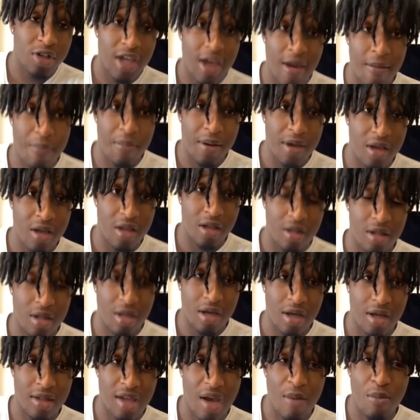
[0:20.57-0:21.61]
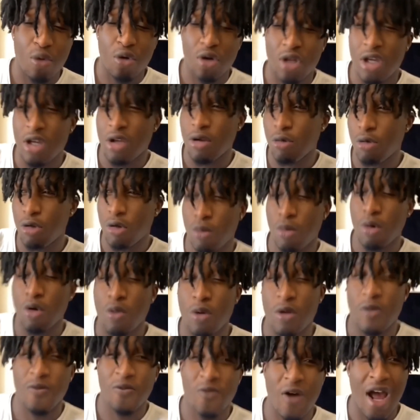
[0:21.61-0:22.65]
get paid. Cause I'm only a YouTuber
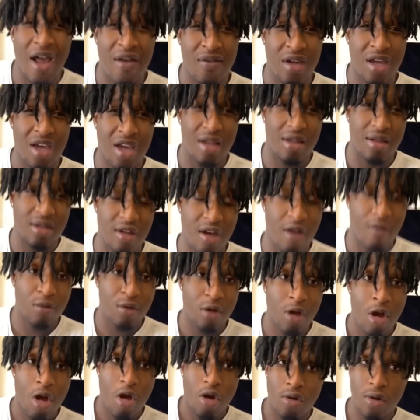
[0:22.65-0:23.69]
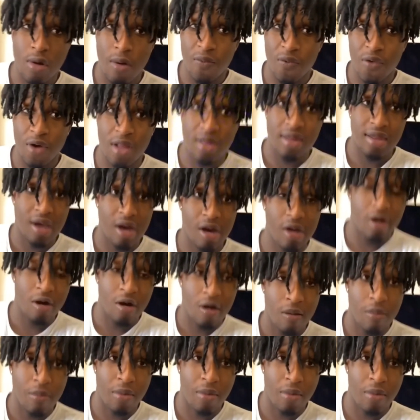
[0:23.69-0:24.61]
with 5K subs, so I'm finna tell y'all.